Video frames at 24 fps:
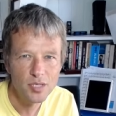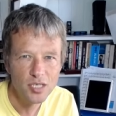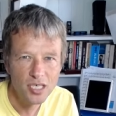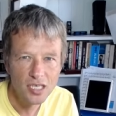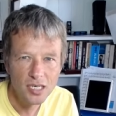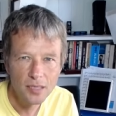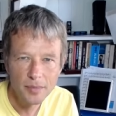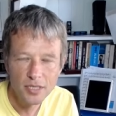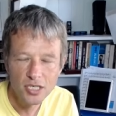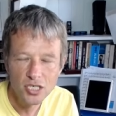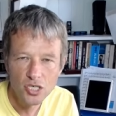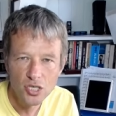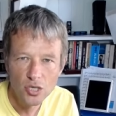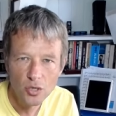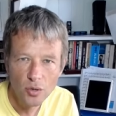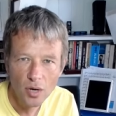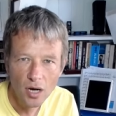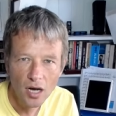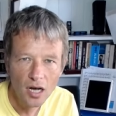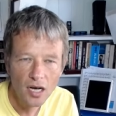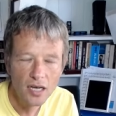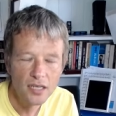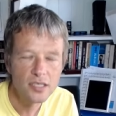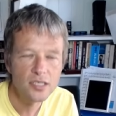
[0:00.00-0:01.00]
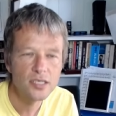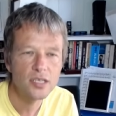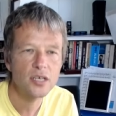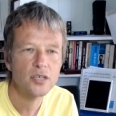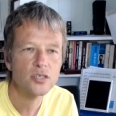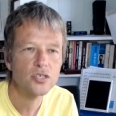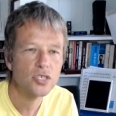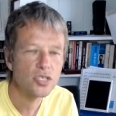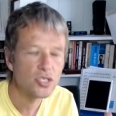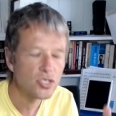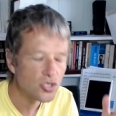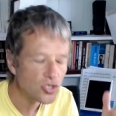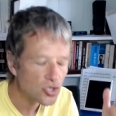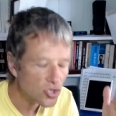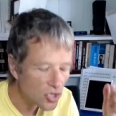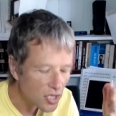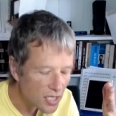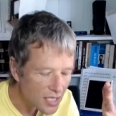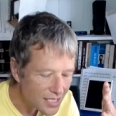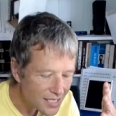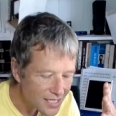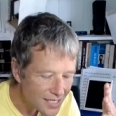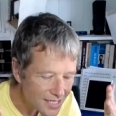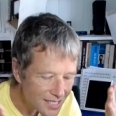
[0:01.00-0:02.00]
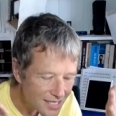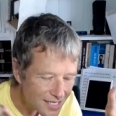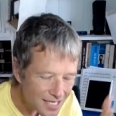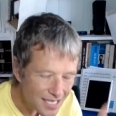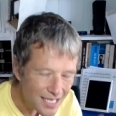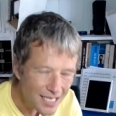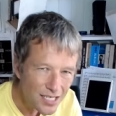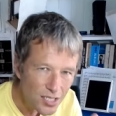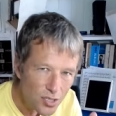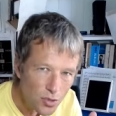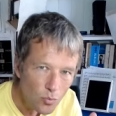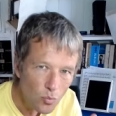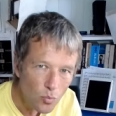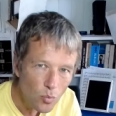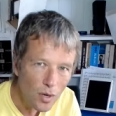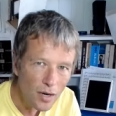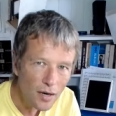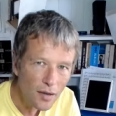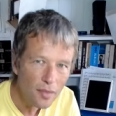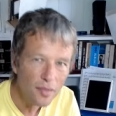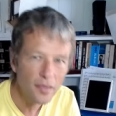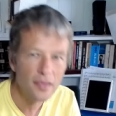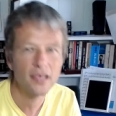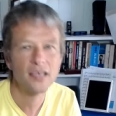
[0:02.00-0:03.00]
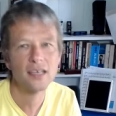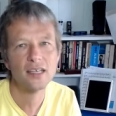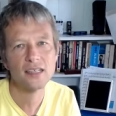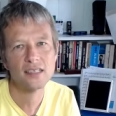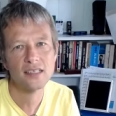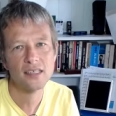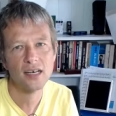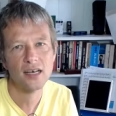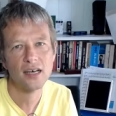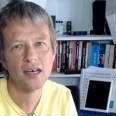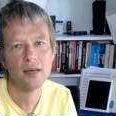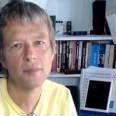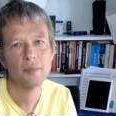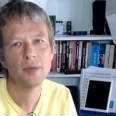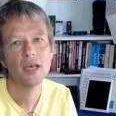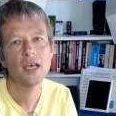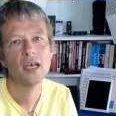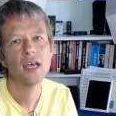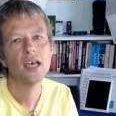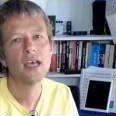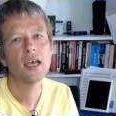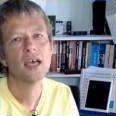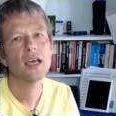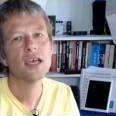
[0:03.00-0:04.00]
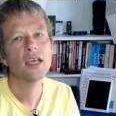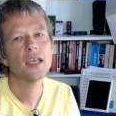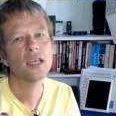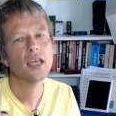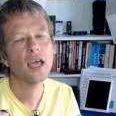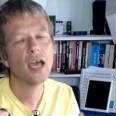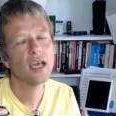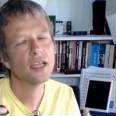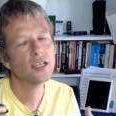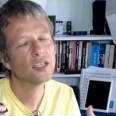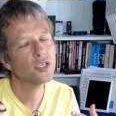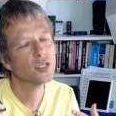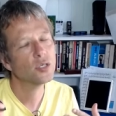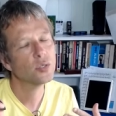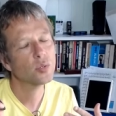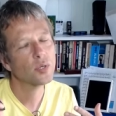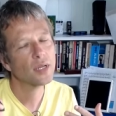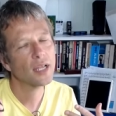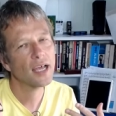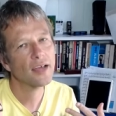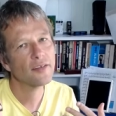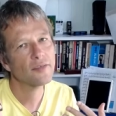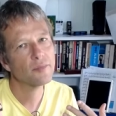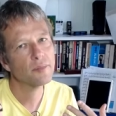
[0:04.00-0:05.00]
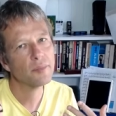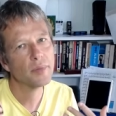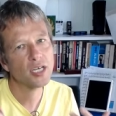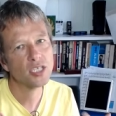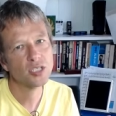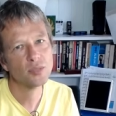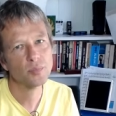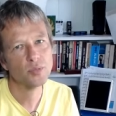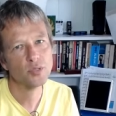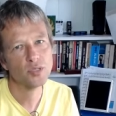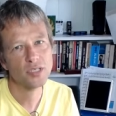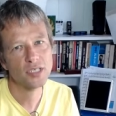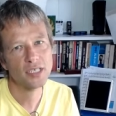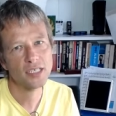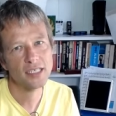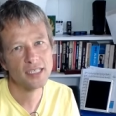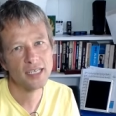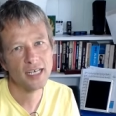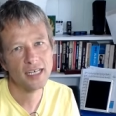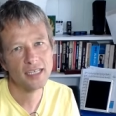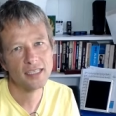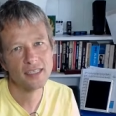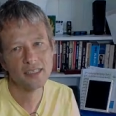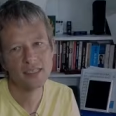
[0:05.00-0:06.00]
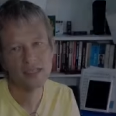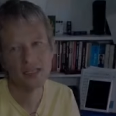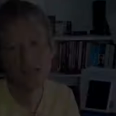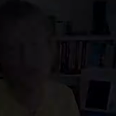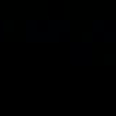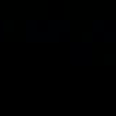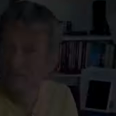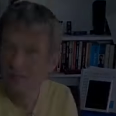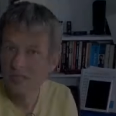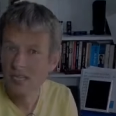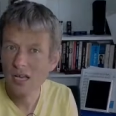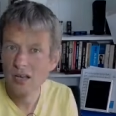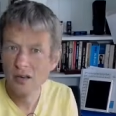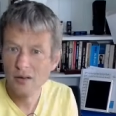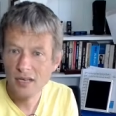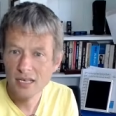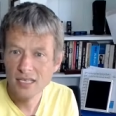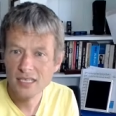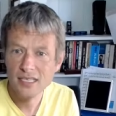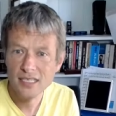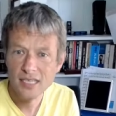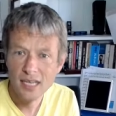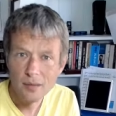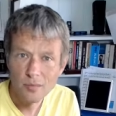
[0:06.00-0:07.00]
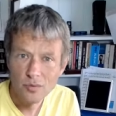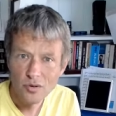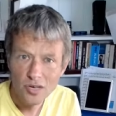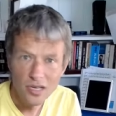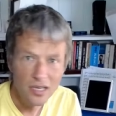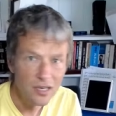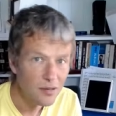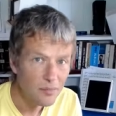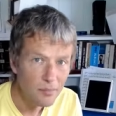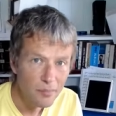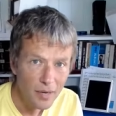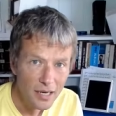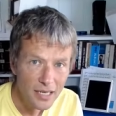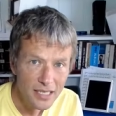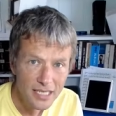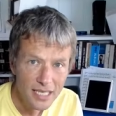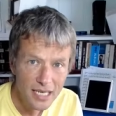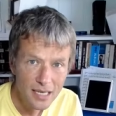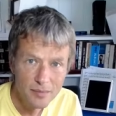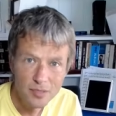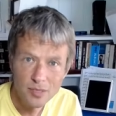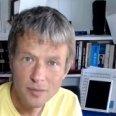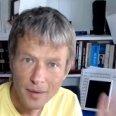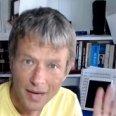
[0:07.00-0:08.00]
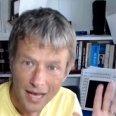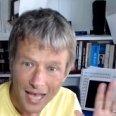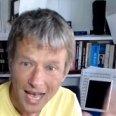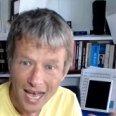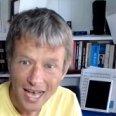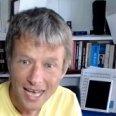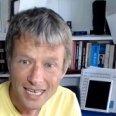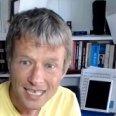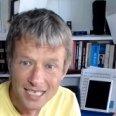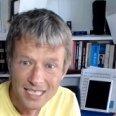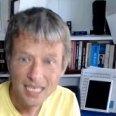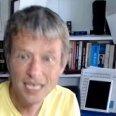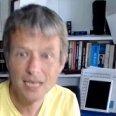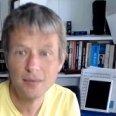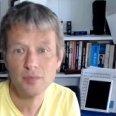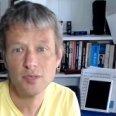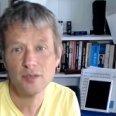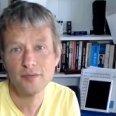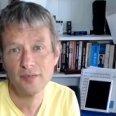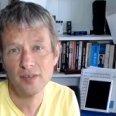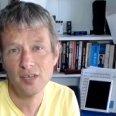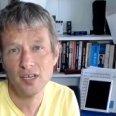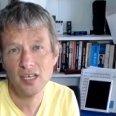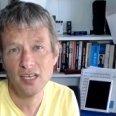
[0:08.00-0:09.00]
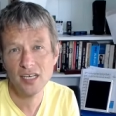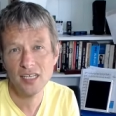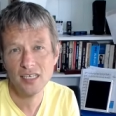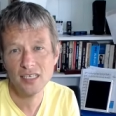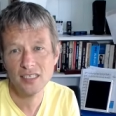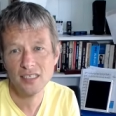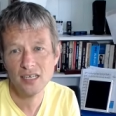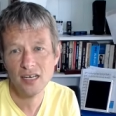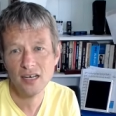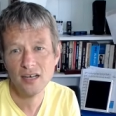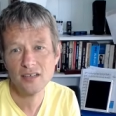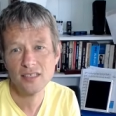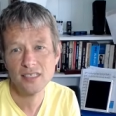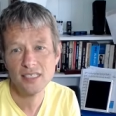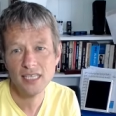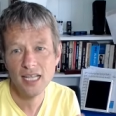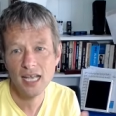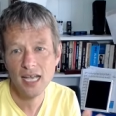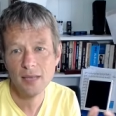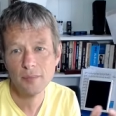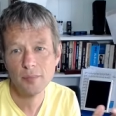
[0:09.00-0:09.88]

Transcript: going to be too hard, so just try and stick to one thing at a time and you will have much more success. So in summary, my tips, my eight tips for learning guitar and staying